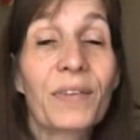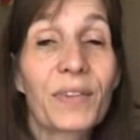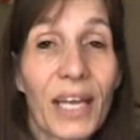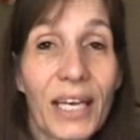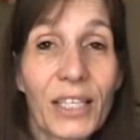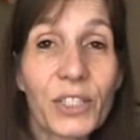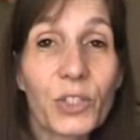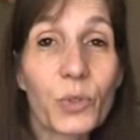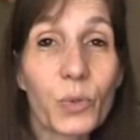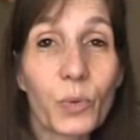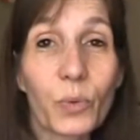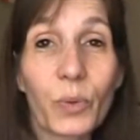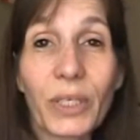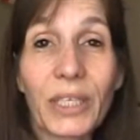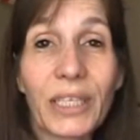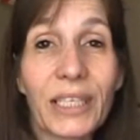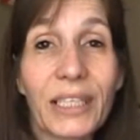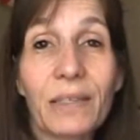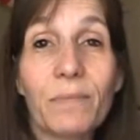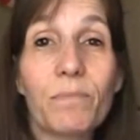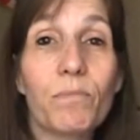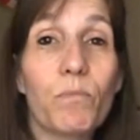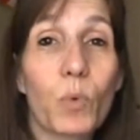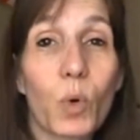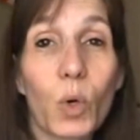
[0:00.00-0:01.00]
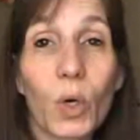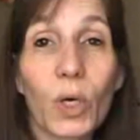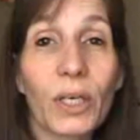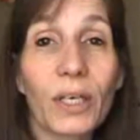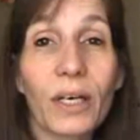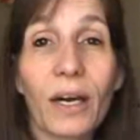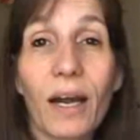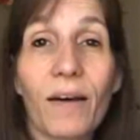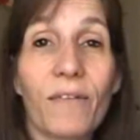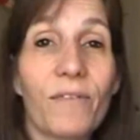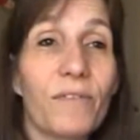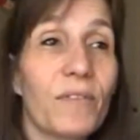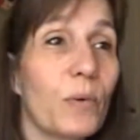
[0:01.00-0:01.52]
That's what we need
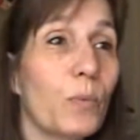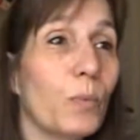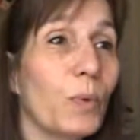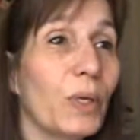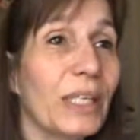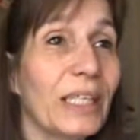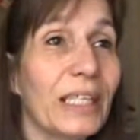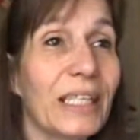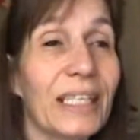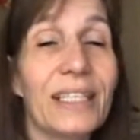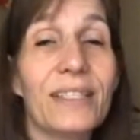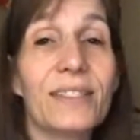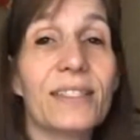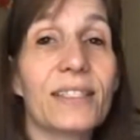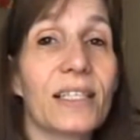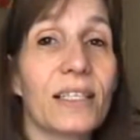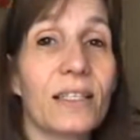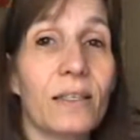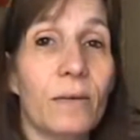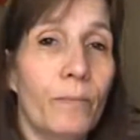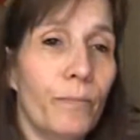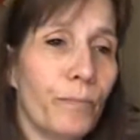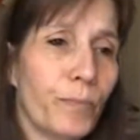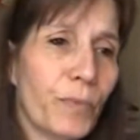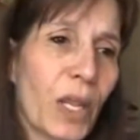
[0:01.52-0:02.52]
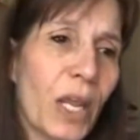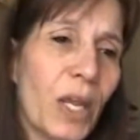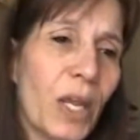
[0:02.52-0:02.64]
more of, and we need to